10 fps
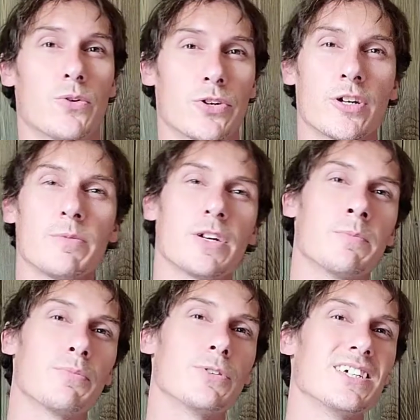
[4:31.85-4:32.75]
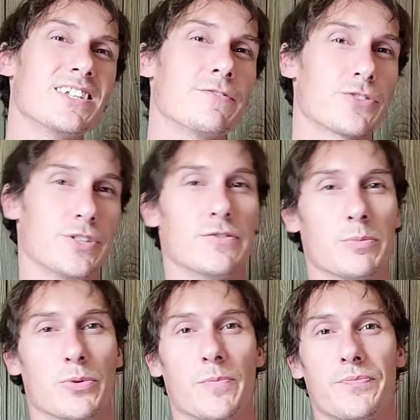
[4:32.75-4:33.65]
They're going to be completely
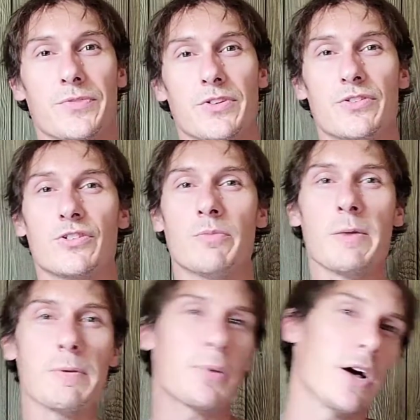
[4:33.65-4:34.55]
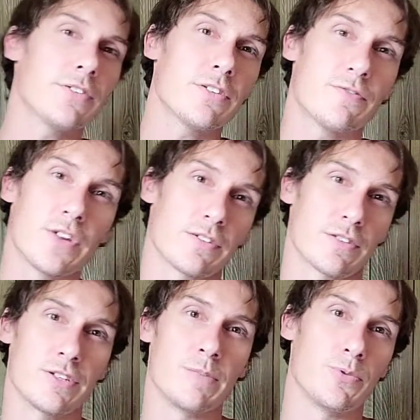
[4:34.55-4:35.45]
forgivable. There might be positive things
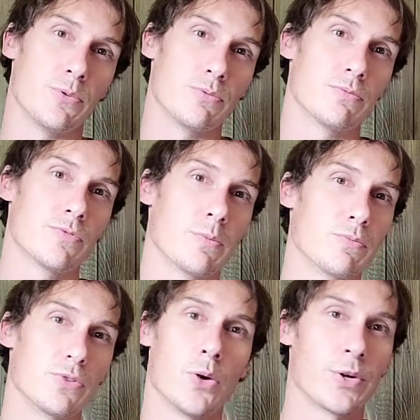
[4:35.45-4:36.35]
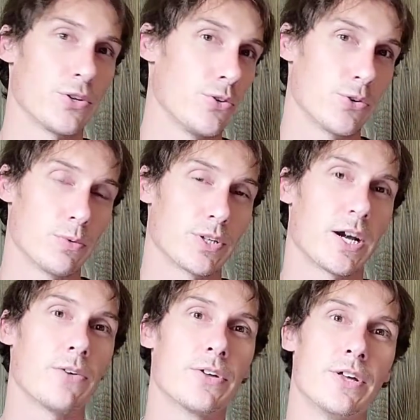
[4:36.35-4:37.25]
that keep you from going to do your
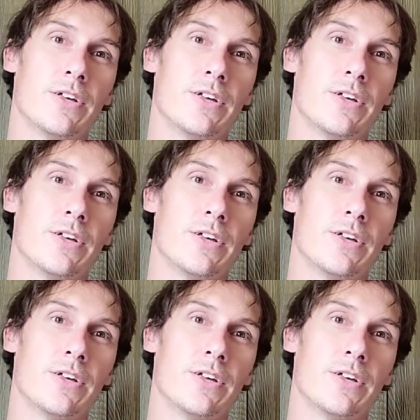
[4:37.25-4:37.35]
workout.